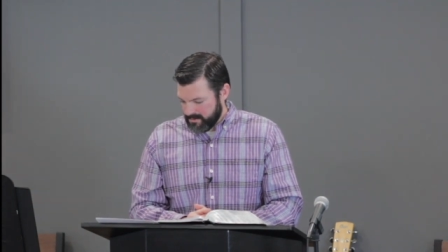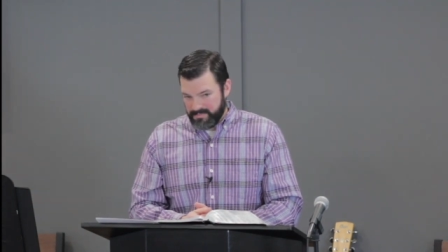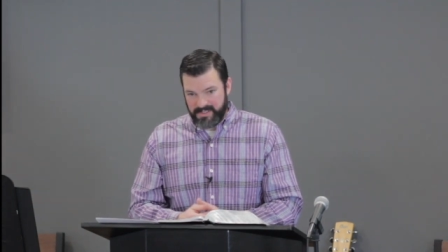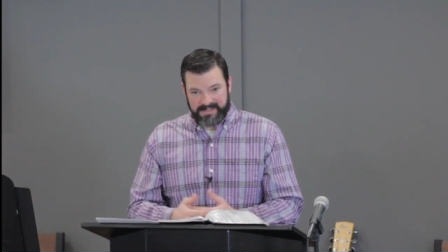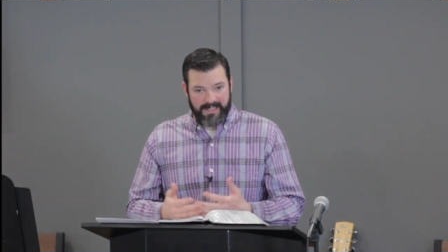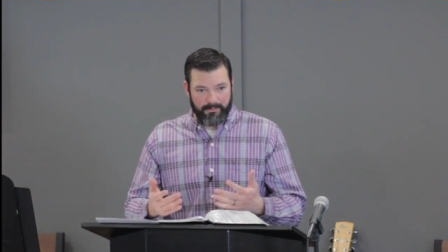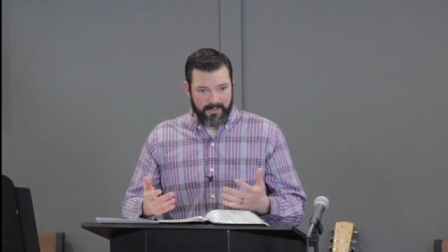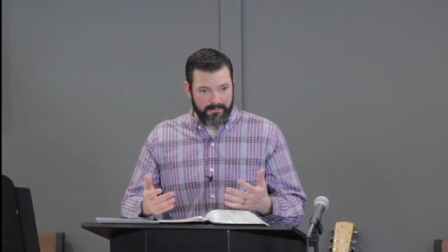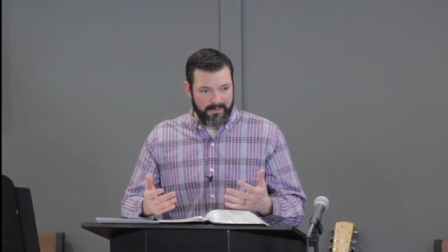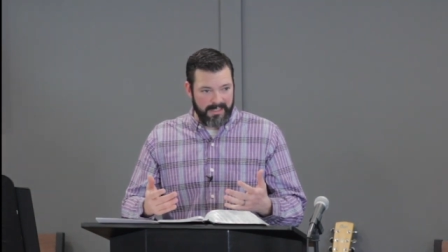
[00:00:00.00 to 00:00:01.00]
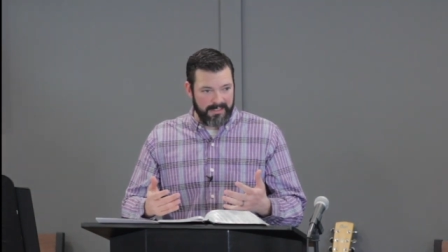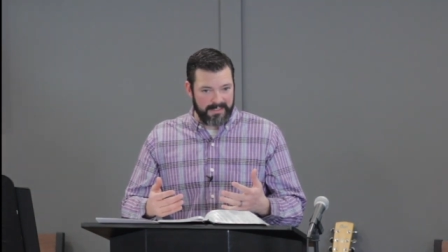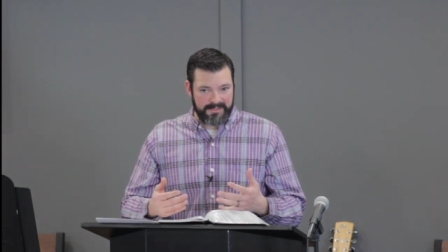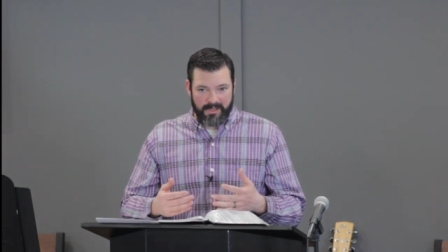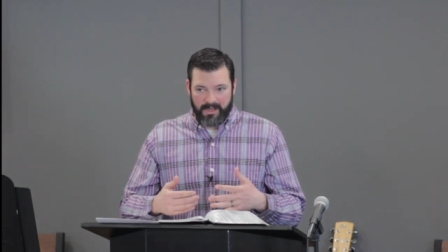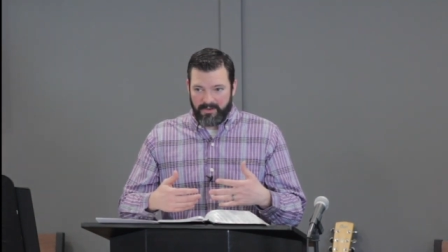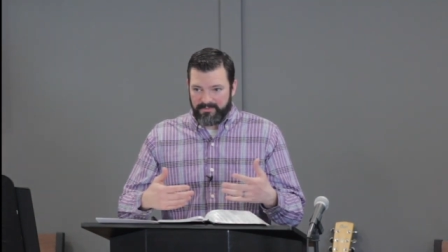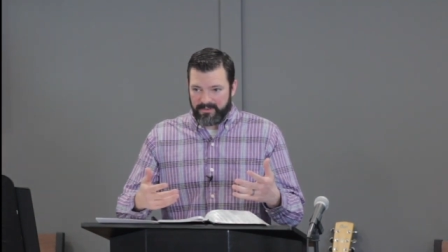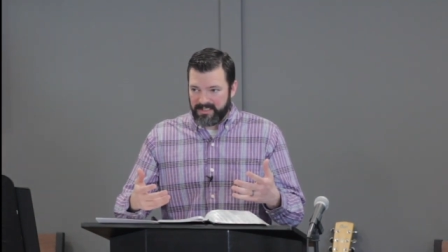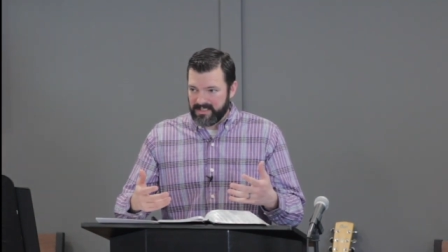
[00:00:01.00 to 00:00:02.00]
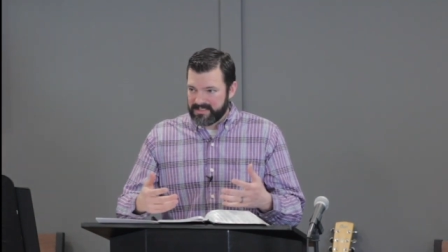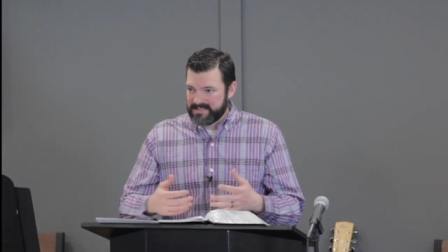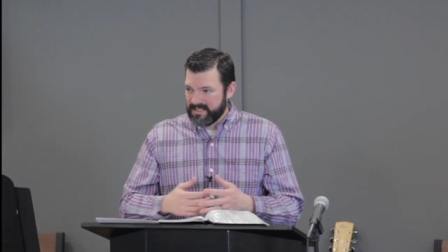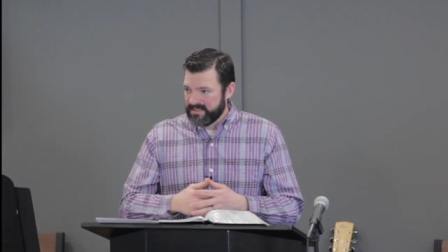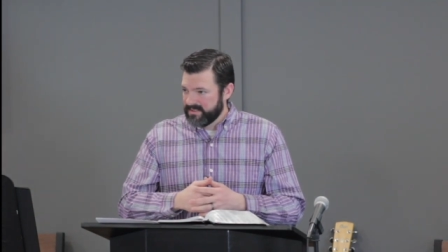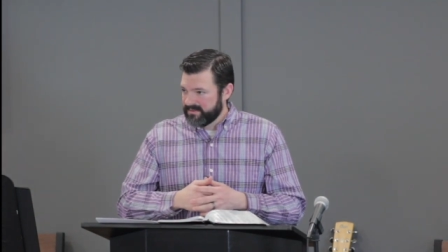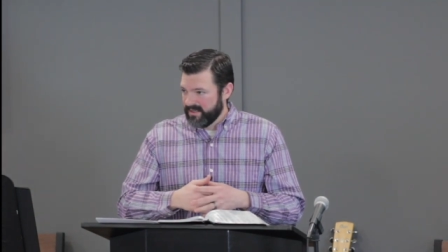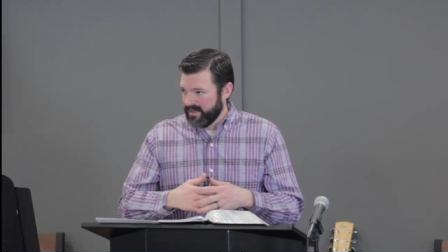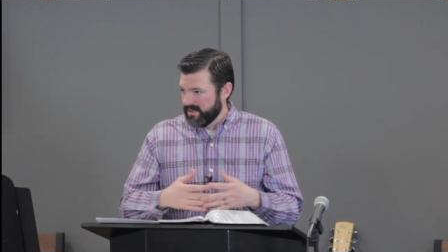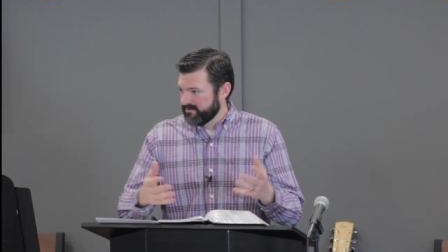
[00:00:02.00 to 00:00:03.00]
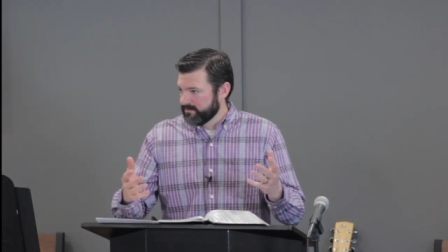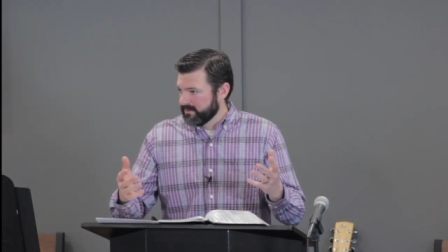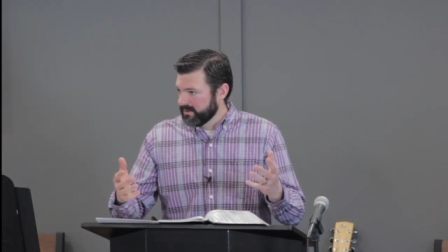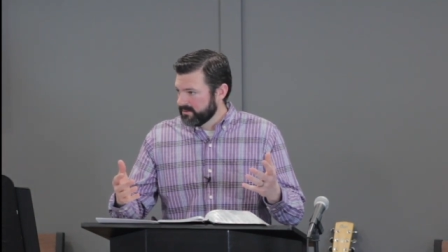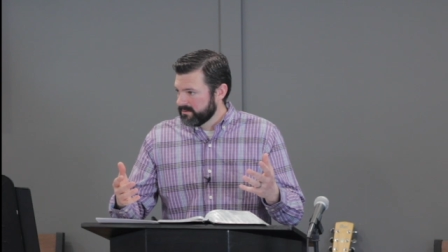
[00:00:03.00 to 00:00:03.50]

But that one way is offered and extended to everyone.